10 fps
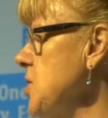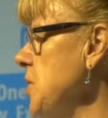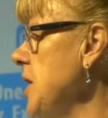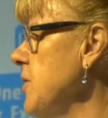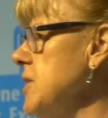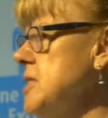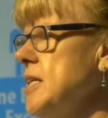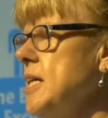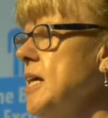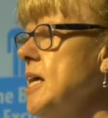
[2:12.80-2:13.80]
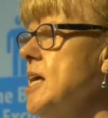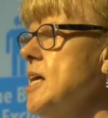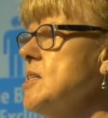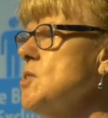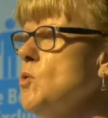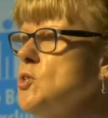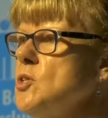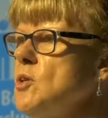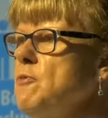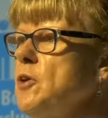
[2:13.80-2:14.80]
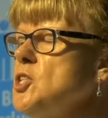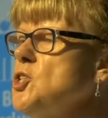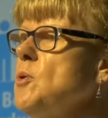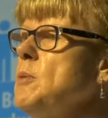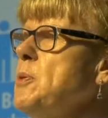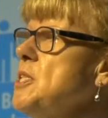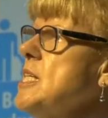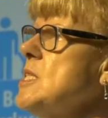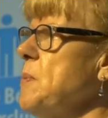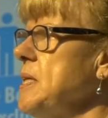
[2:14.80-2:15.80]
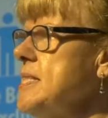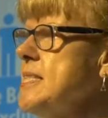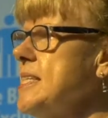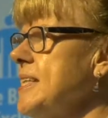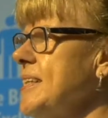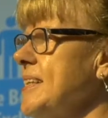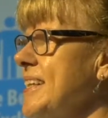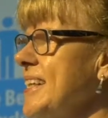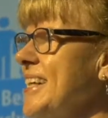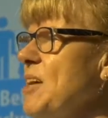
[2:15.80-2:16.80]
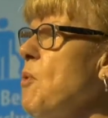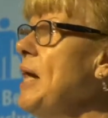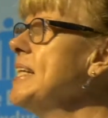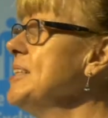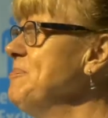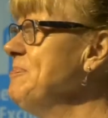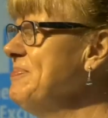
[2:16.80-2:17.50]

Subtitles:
hear it. So to the virtual participants, welcome.